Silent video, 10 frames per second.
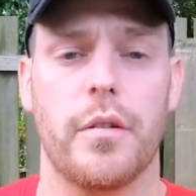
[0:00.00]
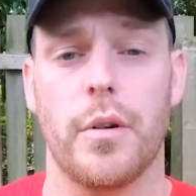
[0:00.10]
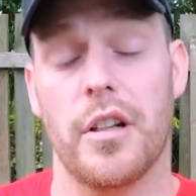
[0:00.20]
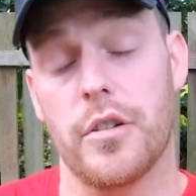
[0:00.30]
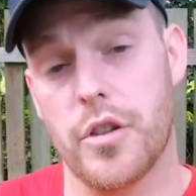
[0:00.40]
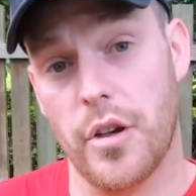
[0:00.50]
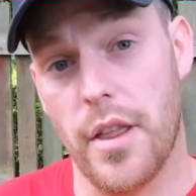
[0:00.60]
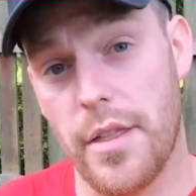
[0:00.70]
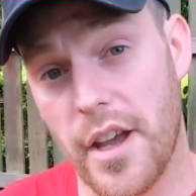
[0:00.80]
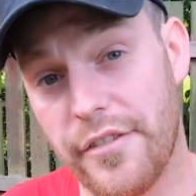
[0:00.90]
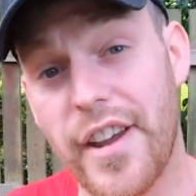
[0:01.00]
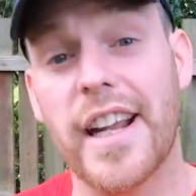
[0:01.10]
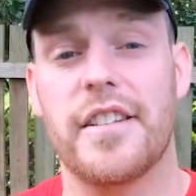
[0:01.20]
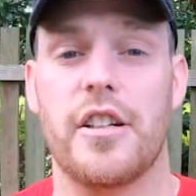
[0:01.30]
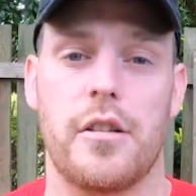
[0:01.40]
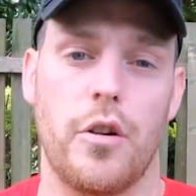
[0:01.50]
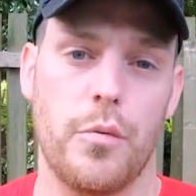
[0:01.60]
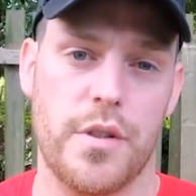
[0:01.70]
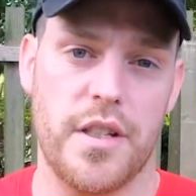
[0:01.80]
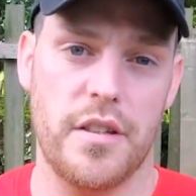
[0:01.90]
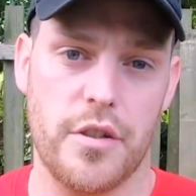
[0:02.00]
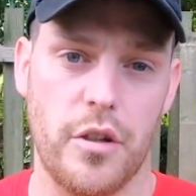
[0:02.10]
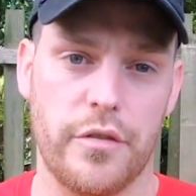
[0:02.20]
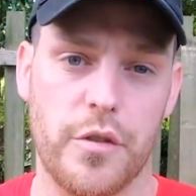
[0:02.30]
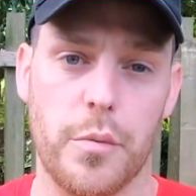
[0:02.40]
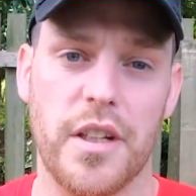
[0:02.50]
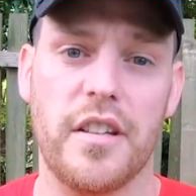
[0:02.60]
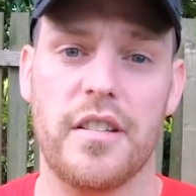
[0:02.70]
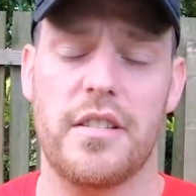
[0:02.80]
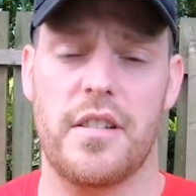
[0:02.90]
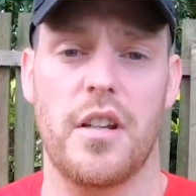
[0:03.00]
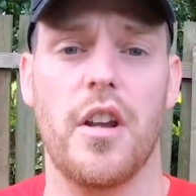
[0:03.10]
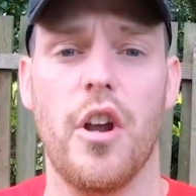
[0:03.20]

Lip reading: Well, sorry, the affected claw was still soft, so we needed to